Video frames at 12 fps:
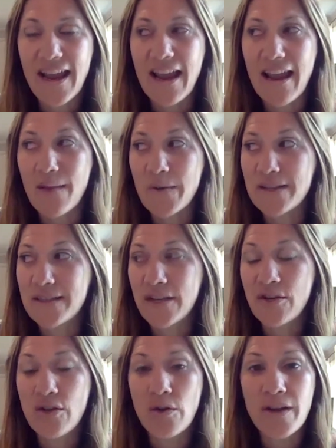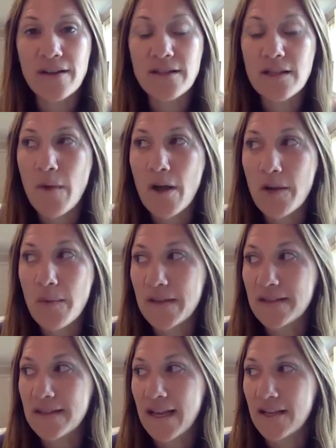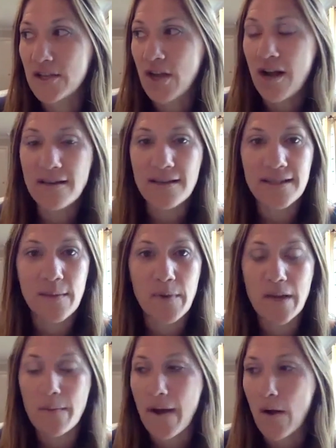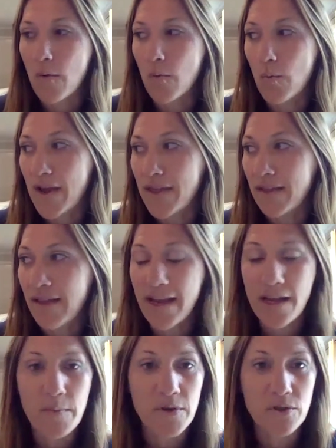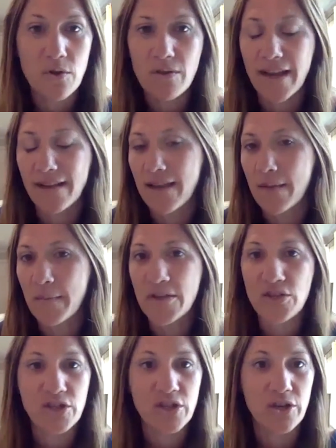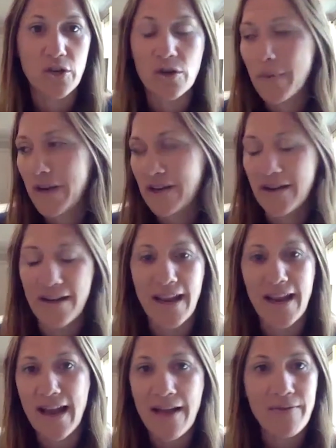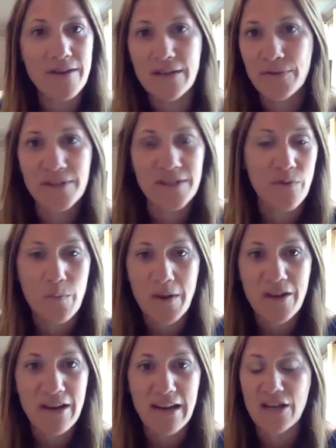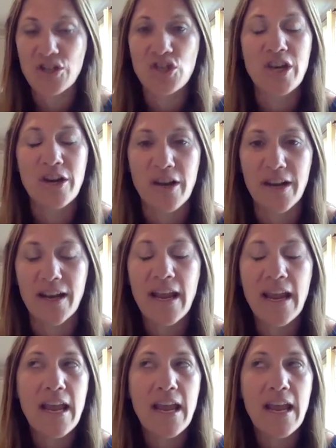And we said, go down to the monuments and talk to somebody about why they like them or don't like them, and share your opinion, and have a difference of opinion and share it.